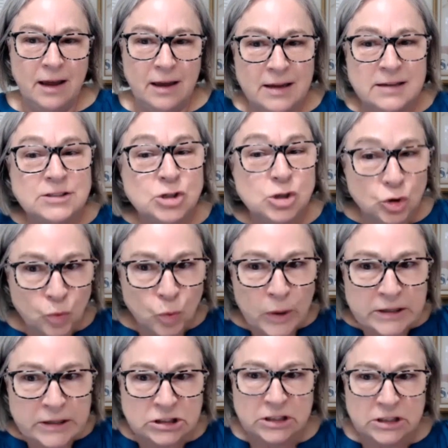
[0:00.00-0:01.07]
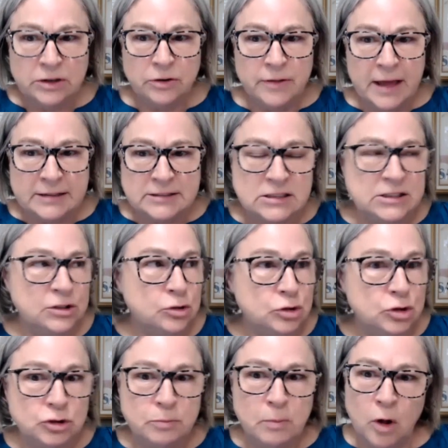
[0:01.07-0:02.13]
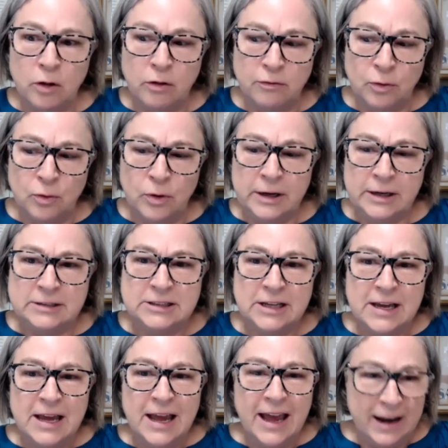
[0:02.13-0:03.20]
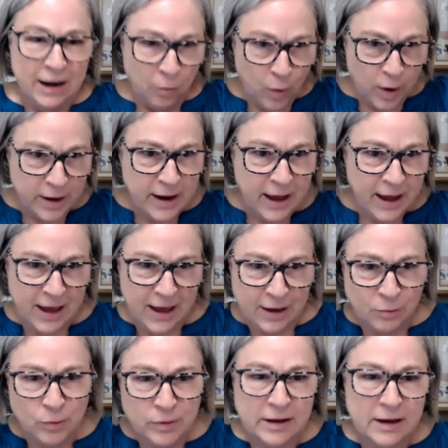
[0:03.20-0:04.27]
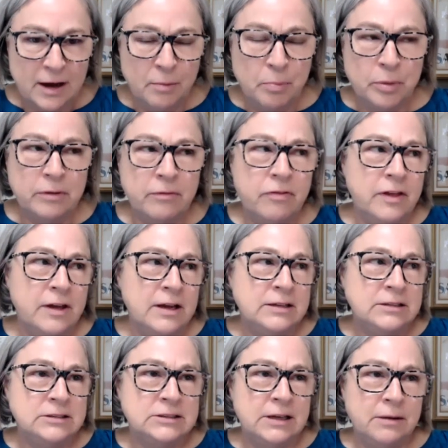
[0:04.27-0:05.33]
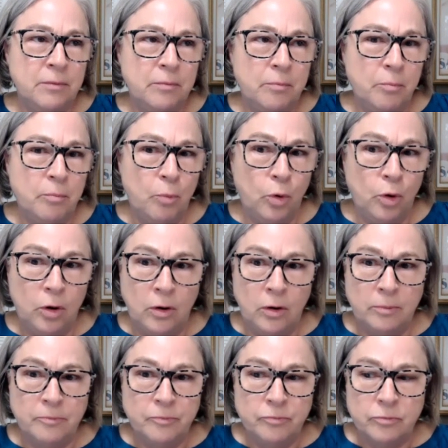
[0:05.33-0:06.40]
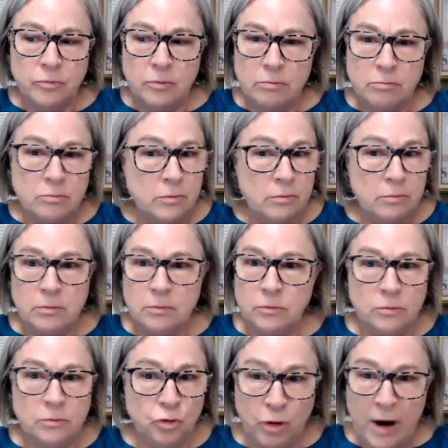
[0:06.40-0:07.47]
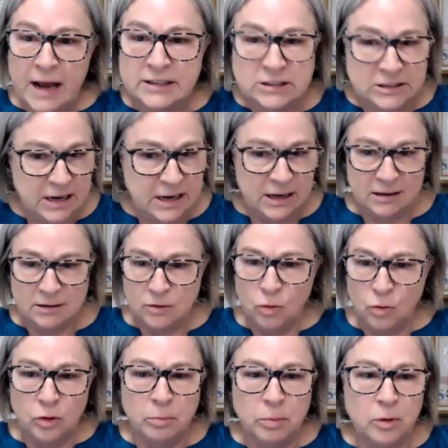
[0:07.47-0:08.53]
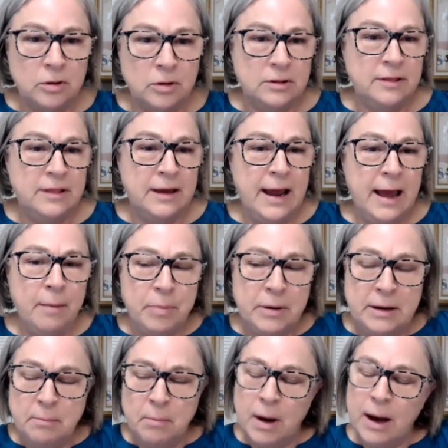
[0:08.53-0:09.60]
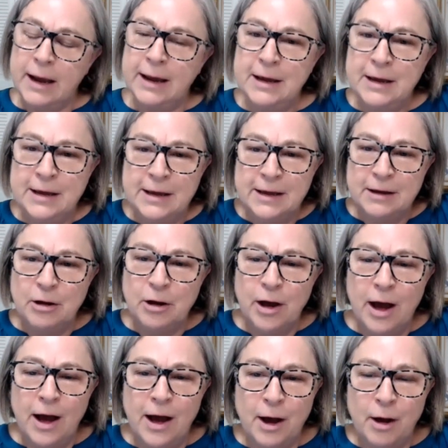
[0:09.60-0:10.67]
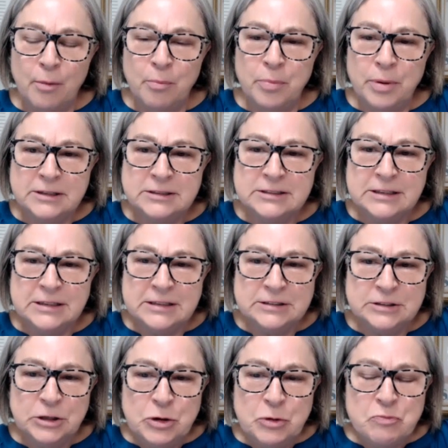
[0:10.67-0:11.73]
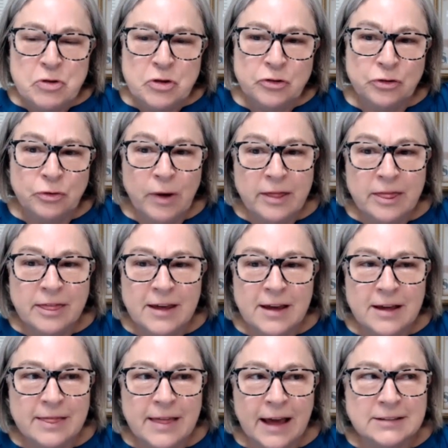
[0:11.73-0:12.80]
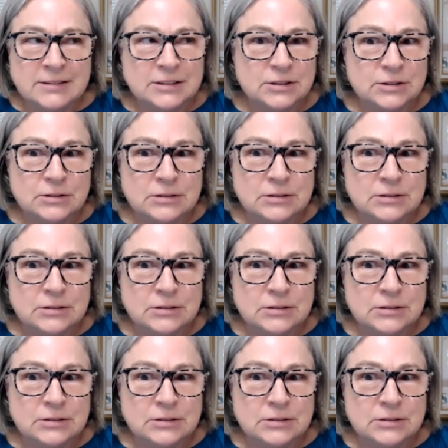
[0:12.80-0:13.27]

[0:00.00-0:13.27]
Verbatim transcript: intuition or that still small voice. And I went ahead with a couple of things that were drastic, horrible, that happened in my uh, business. So I think that's